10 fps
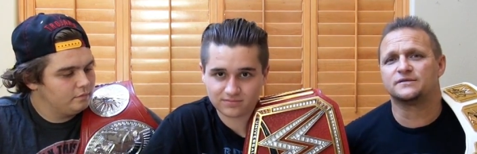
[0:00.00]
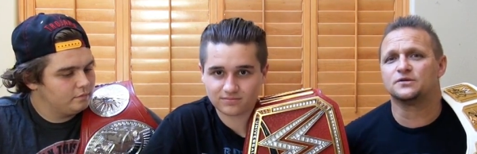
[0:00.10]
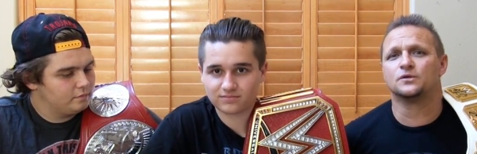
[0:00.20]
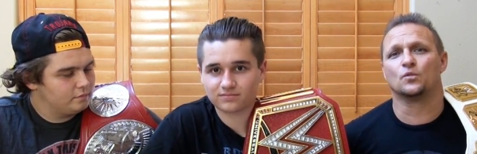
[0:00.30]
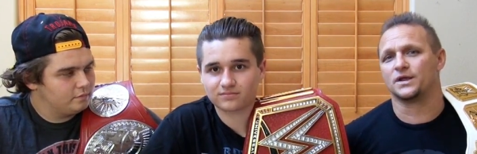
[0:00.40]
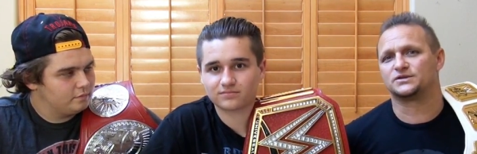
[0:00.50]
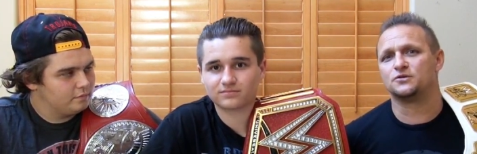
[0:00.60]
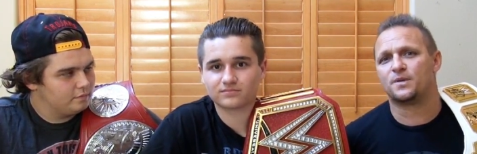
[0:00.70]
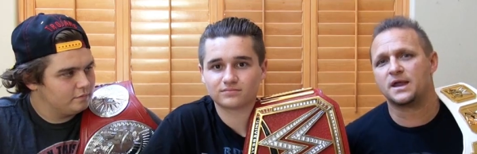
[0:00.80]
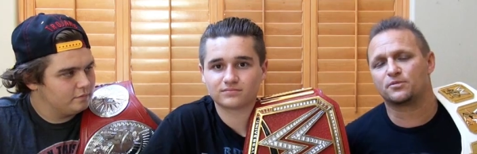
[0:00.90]
Speaker 1: only doing, what, 2
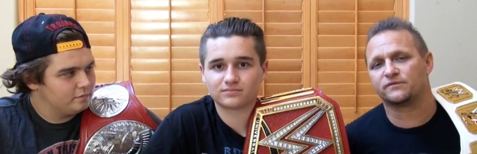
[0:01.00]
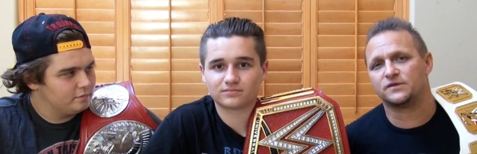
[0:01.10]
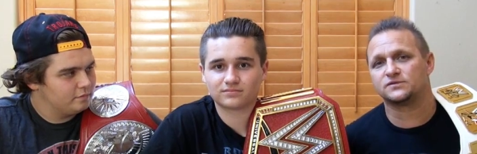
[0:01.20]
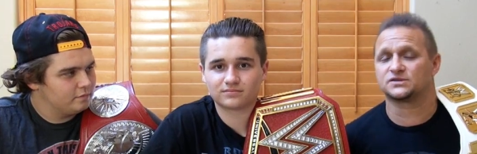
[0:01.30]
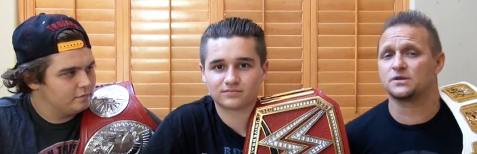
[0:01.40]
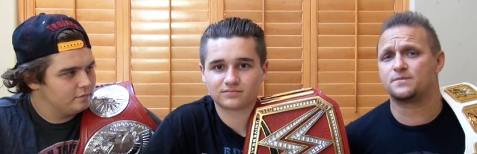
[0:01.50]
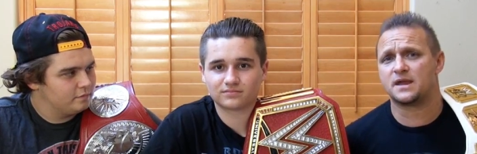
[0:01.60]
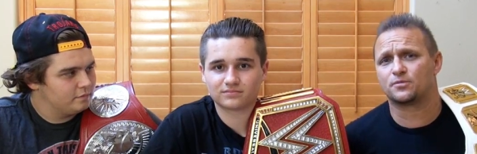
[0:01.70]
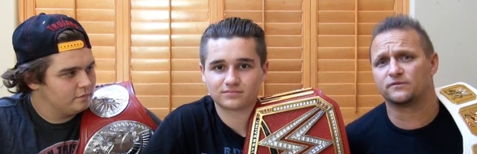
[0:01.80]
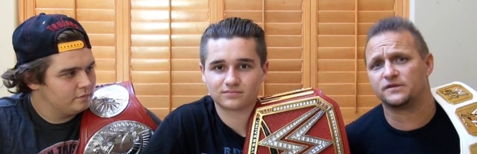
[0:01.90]
pay-per-views, 3
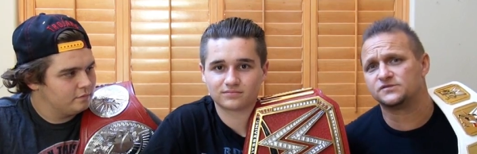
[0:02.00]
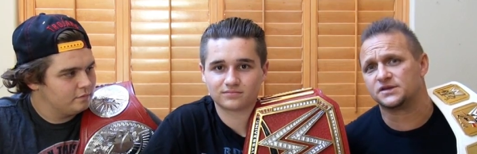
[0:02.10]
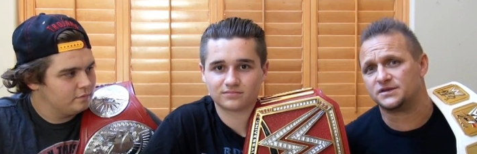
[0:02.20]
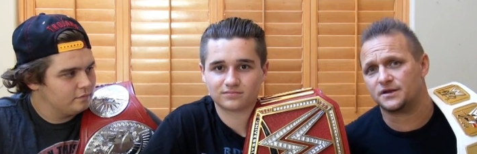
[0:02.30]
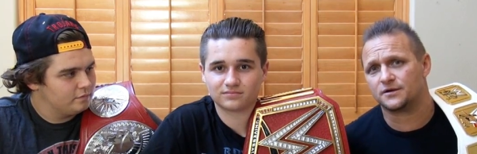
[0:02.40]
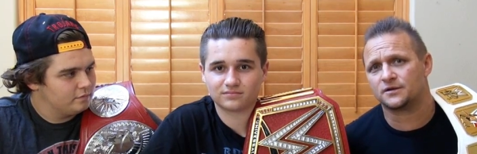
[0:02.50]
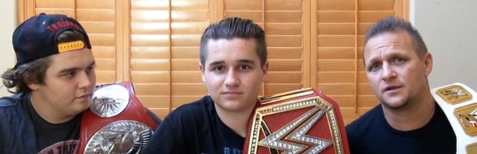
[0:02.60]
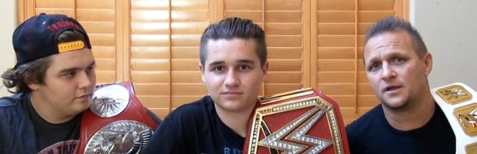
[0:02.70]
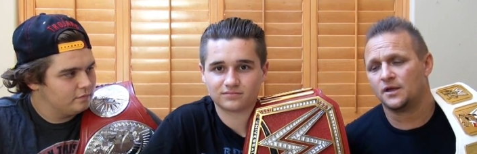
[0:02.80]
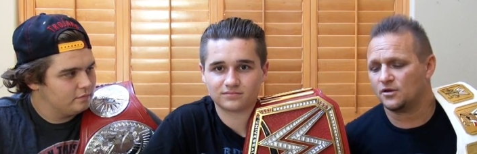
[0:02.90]
pay-per-views a year?
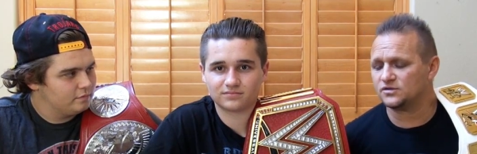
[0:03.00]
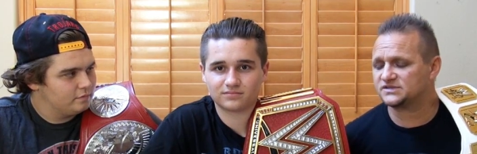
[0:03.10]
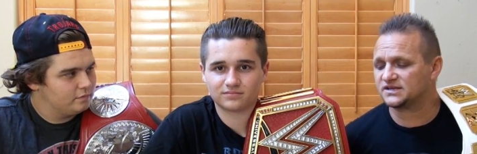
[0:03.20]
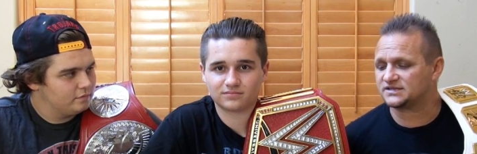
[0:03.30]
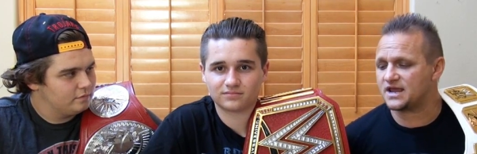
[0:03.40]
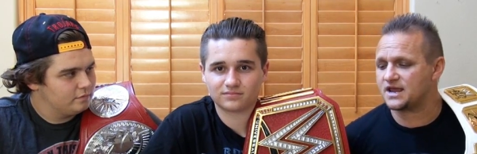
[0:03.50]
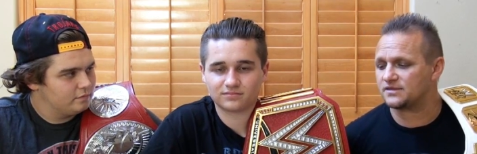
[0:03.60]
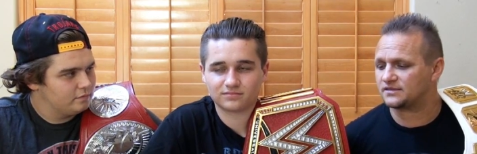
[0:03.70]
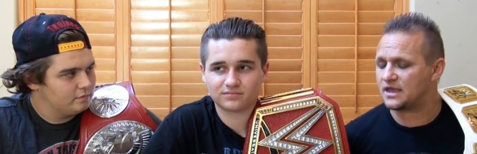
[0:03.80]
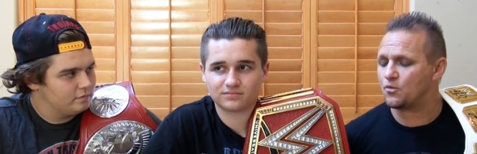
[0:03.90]
Who's to say
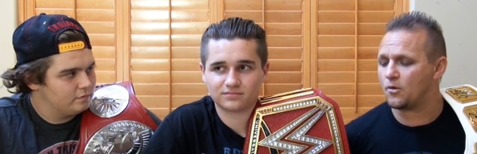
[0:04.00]
that they